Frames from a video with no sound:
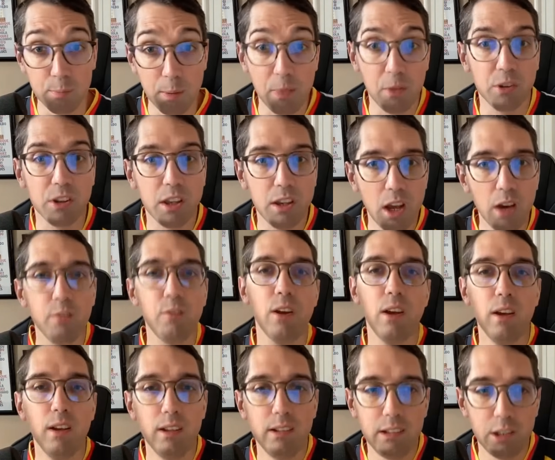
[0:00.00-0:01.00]
But there's enough
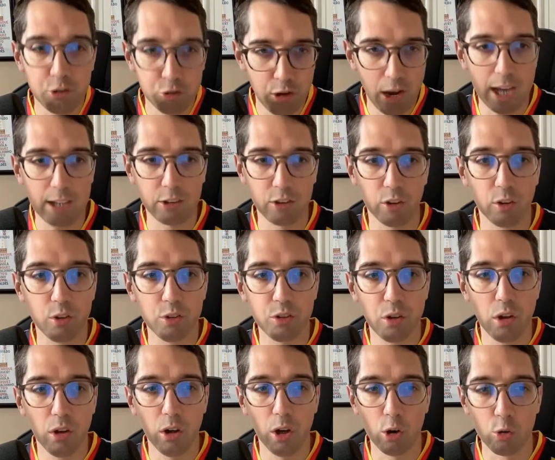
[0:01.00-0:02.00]
detractors
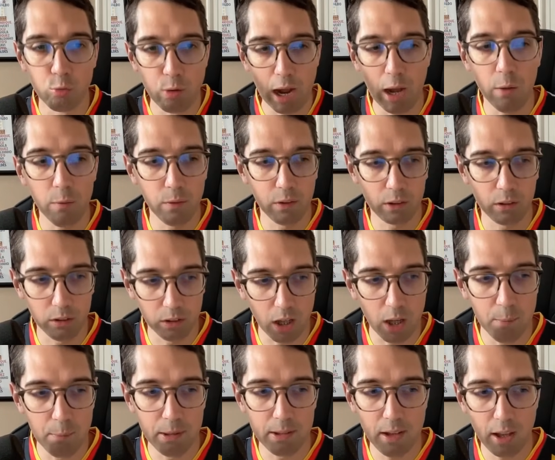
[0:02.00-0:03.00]
around the
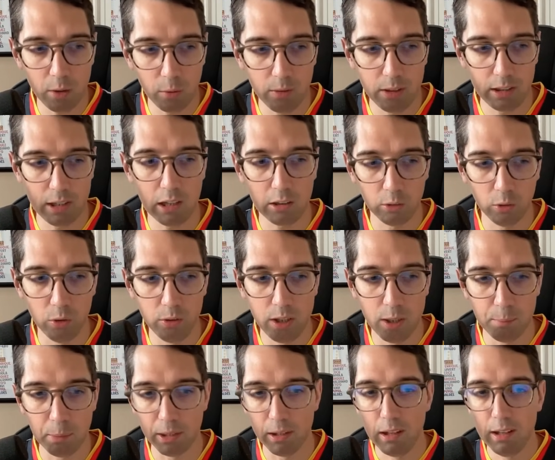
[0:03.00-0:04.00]
club, not only in
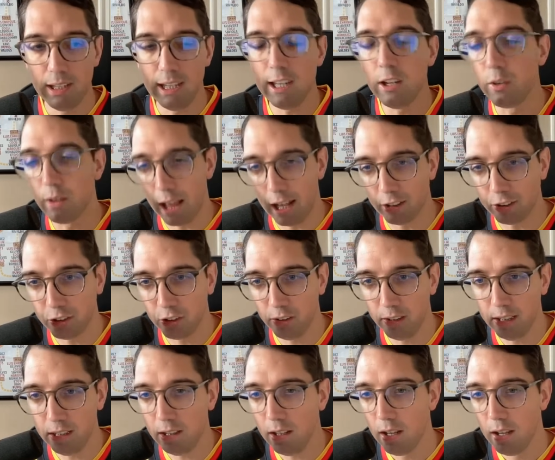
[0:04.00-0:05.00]
Catalonia, but
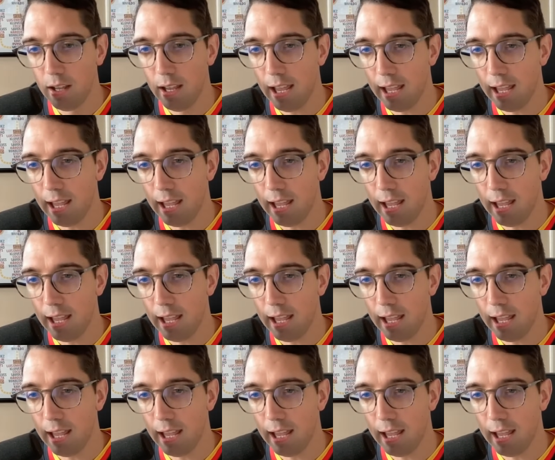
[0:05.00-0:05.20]
internationally.